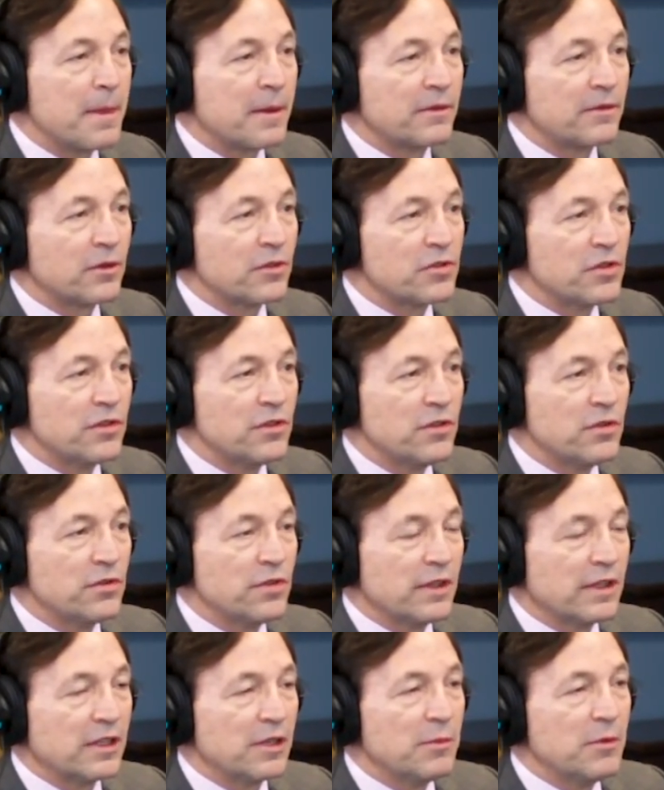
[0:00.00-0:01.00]
So she's
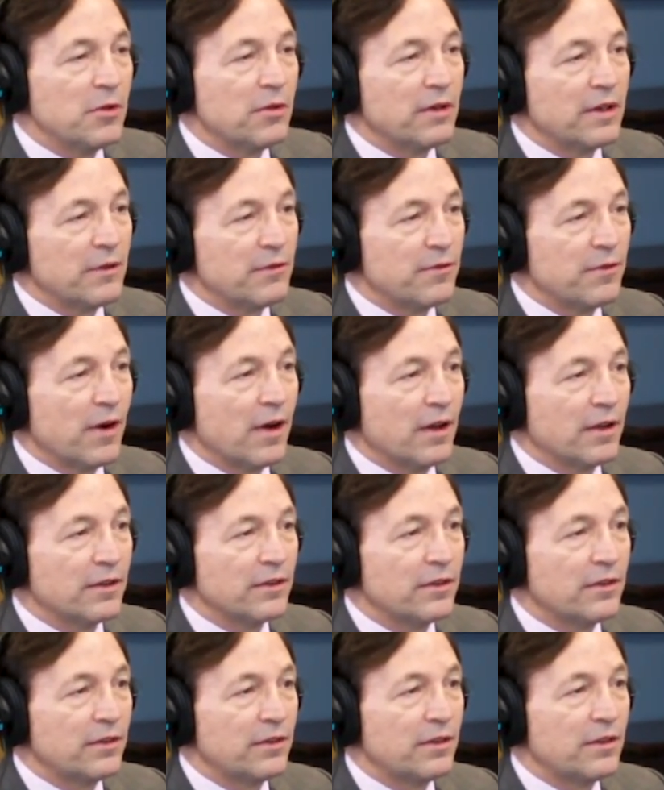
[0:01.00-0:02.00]
using community
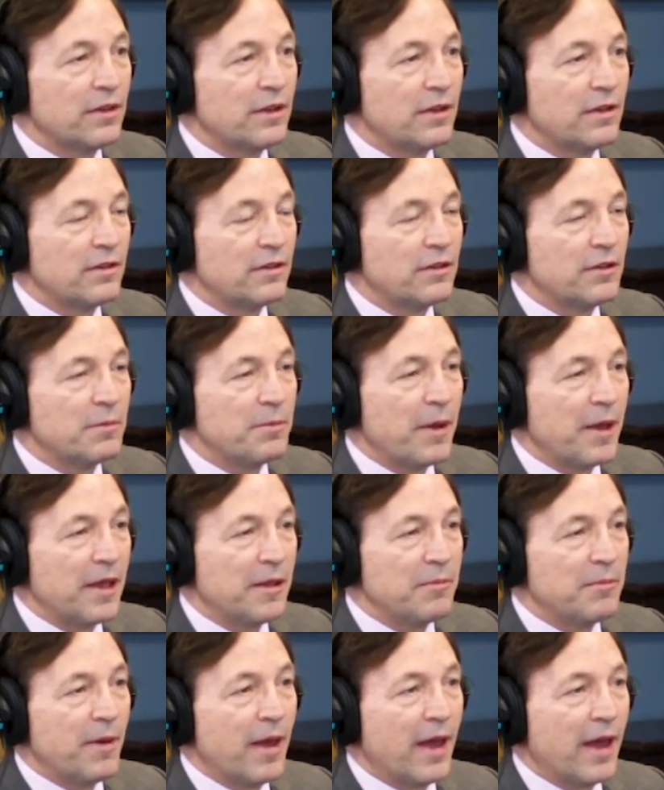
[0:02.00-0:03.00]
funds to pay
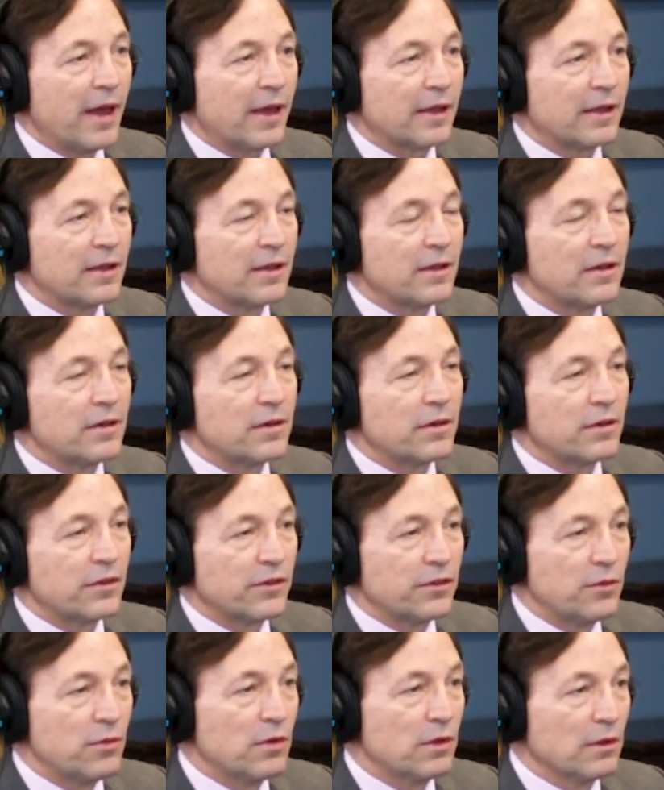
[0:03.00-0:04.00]
back her
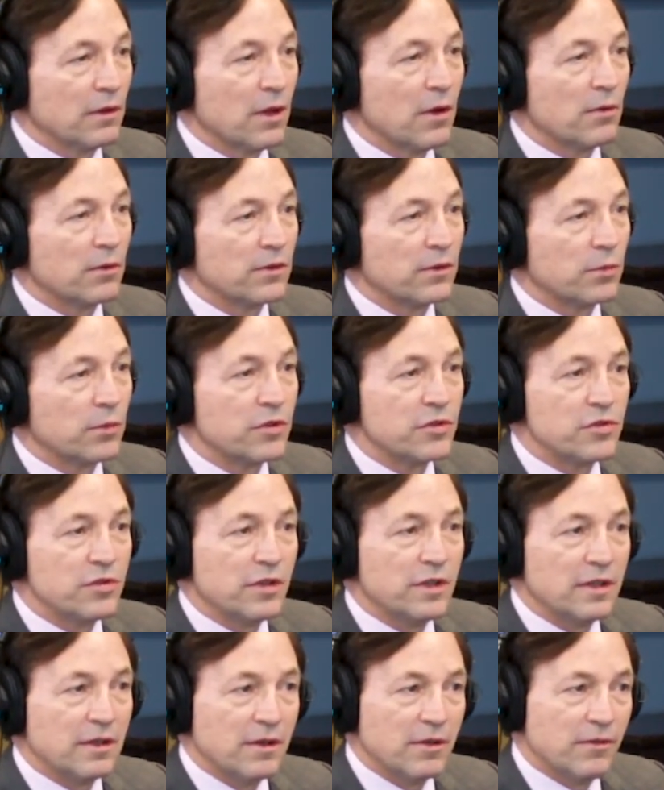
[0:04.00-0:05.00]
student loans, which
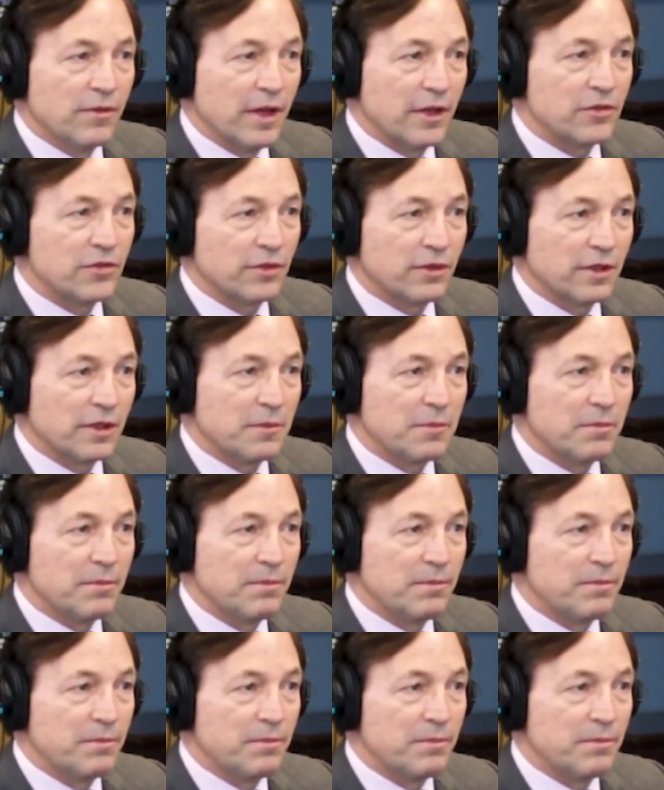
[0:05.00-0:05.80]
she eventually